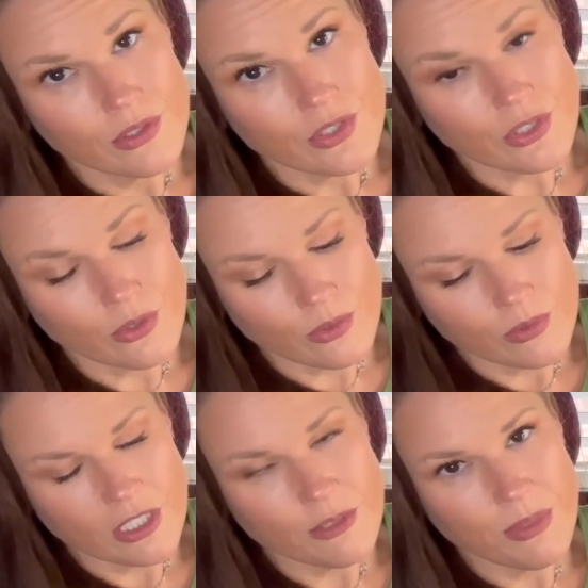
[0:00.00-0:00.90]
So
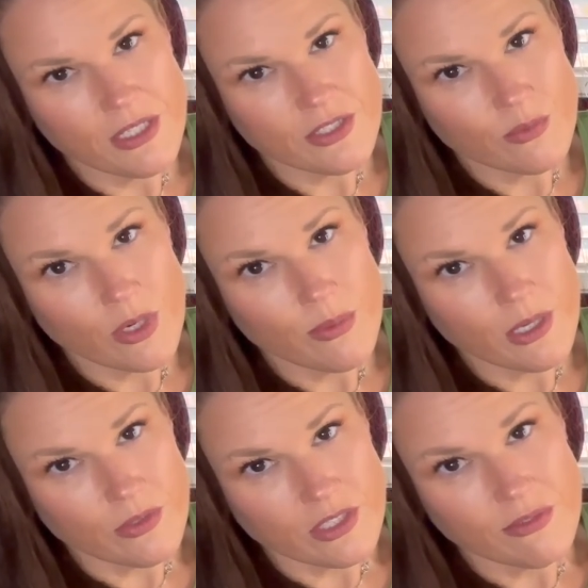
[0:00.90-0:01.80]
it depends on where we
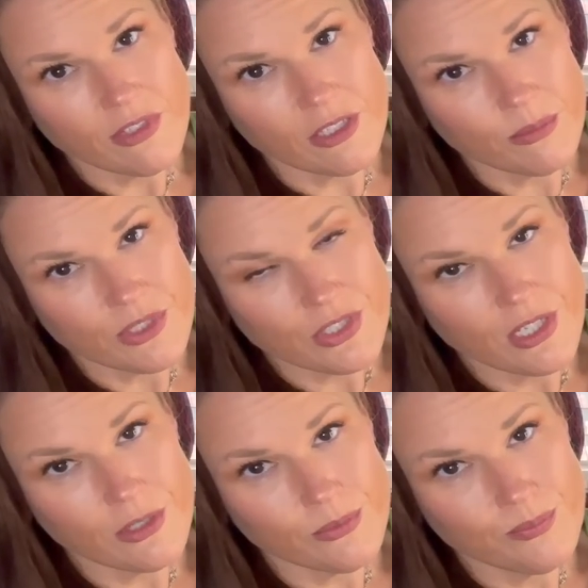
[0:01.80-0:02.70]
are on the development
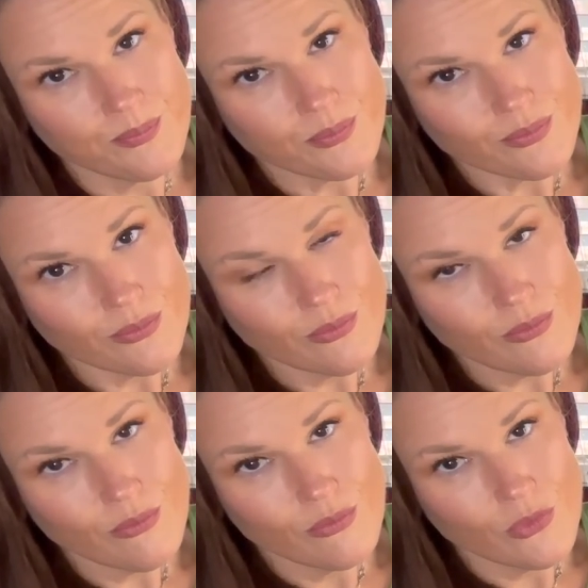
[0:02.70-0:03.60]
scale.
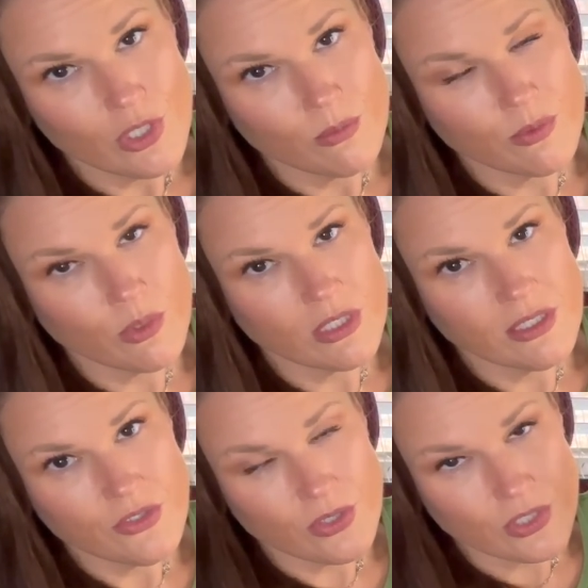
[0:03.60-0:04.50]
If we want to
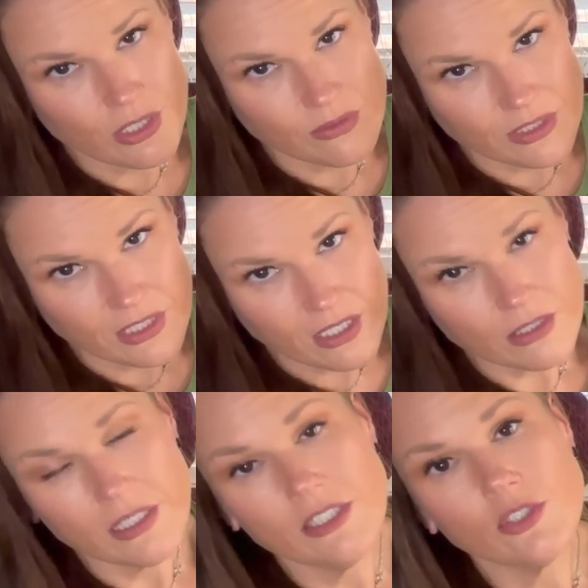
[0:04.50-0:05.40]
launch ourselves
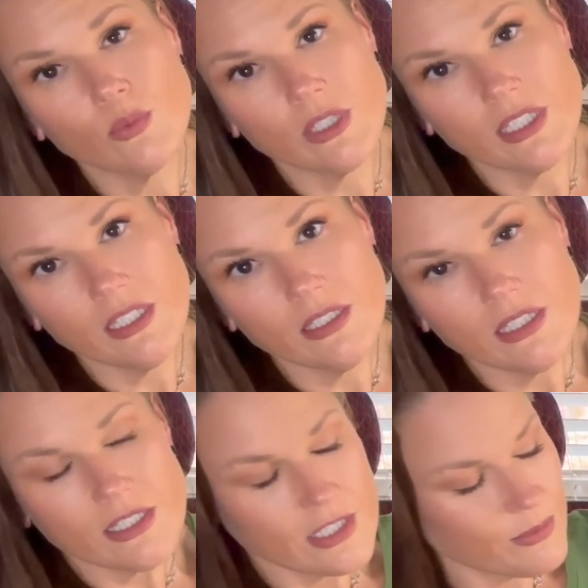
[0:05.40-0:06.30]
entirely into one gig,
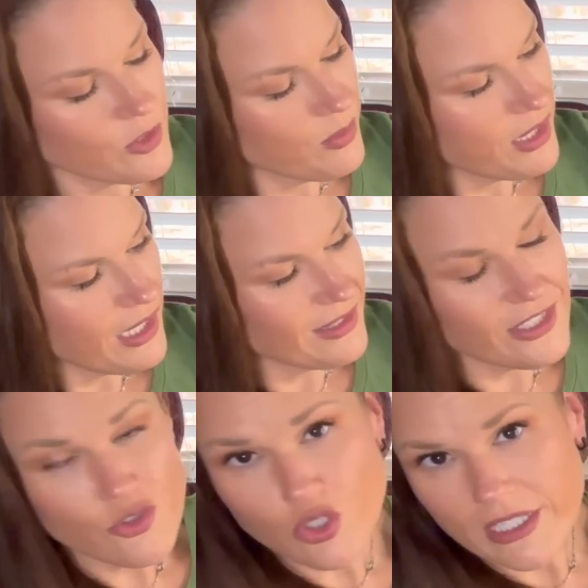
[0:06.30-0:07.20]
it seems to be
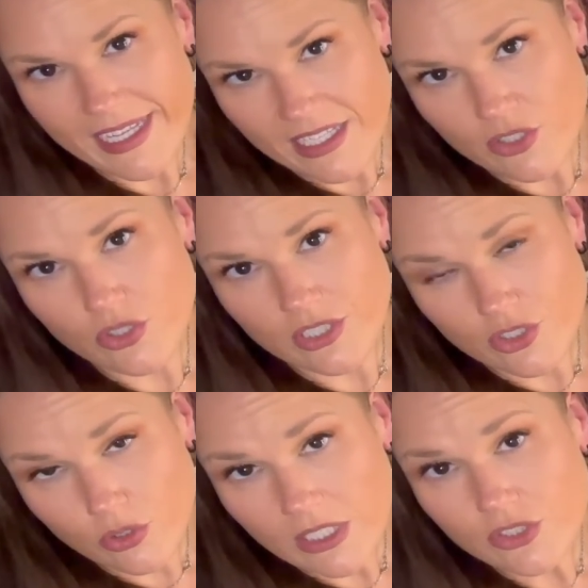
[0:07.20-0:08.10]
literally at your
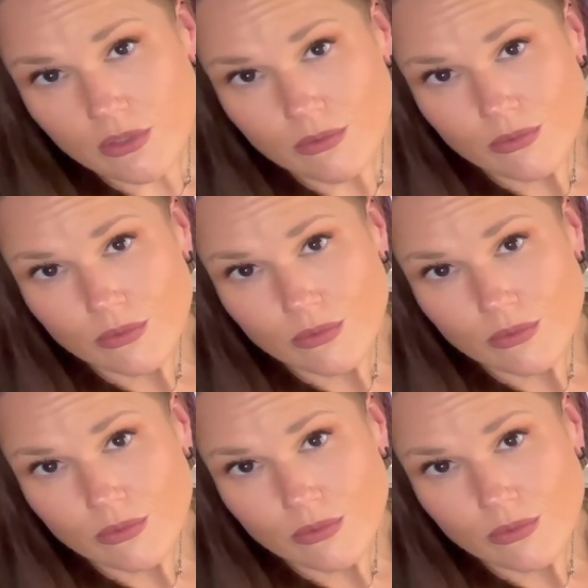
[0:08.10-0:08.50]
discretion.